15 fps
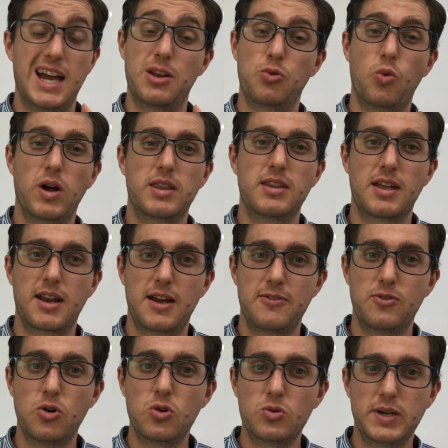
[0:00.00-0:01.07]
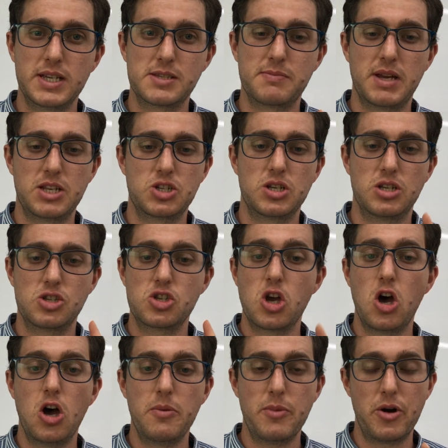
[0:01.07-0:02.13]
and one that I've always mentioned,
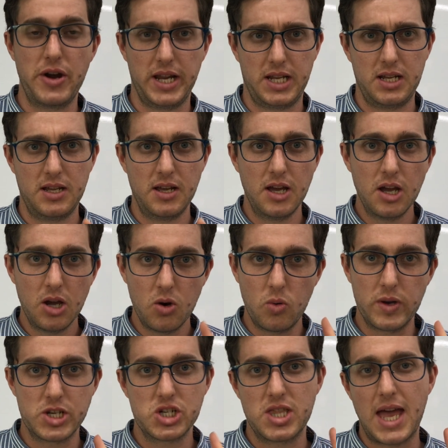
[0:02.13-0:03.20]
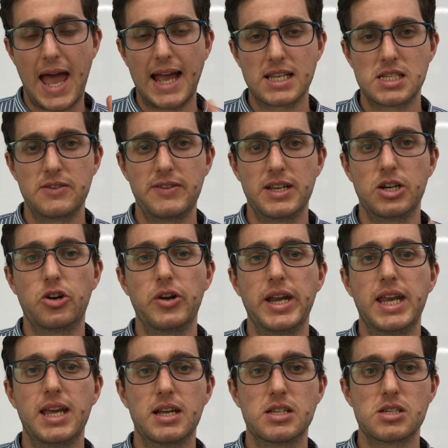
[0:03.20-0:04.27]
turmeric, which the active
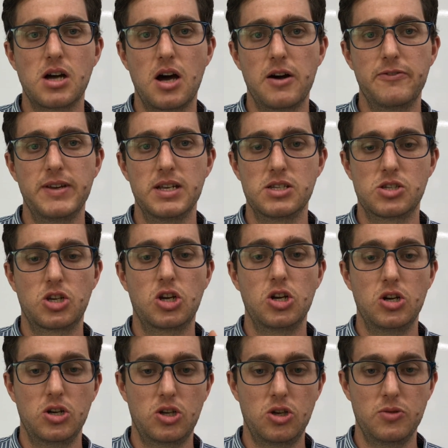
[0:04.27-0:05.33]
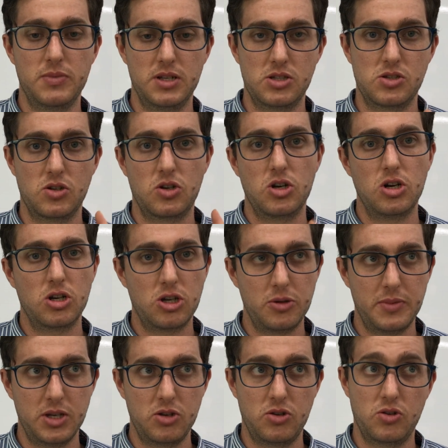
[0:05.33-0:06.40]
ingredient of is curcumin. So
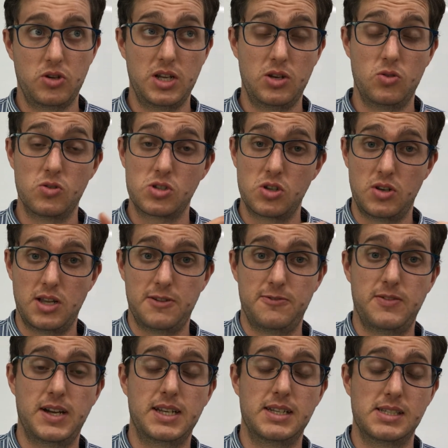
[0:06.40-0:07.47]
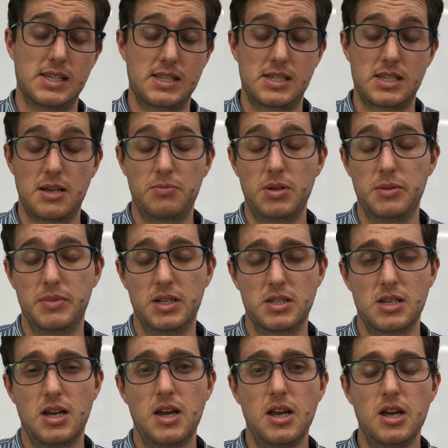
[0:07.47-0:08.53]
curcumin you can also now find as a supplement.
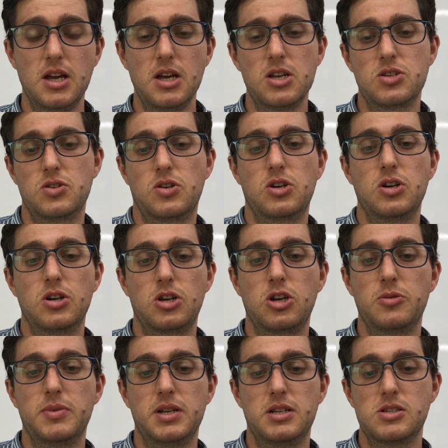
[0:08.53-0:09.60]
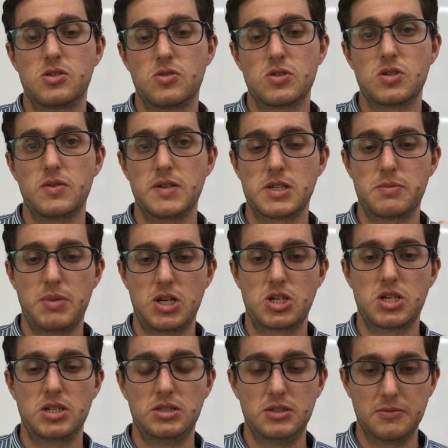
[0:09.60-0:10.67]
So curcumin is also
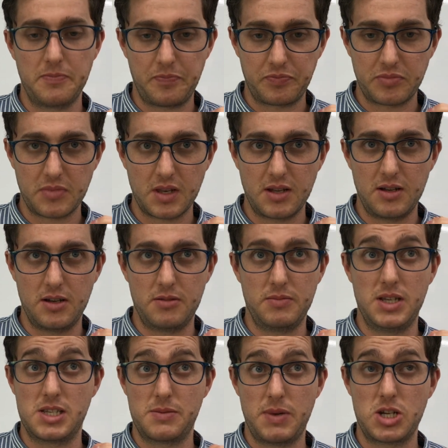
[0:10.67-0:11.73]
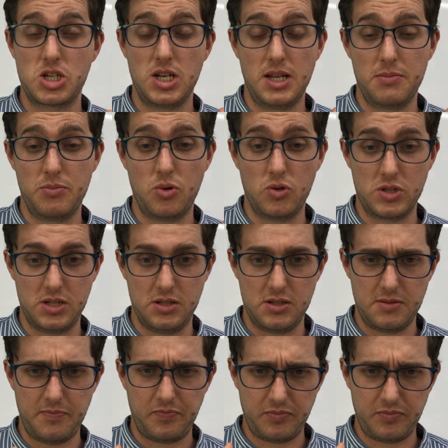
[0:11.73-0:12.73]
especially important.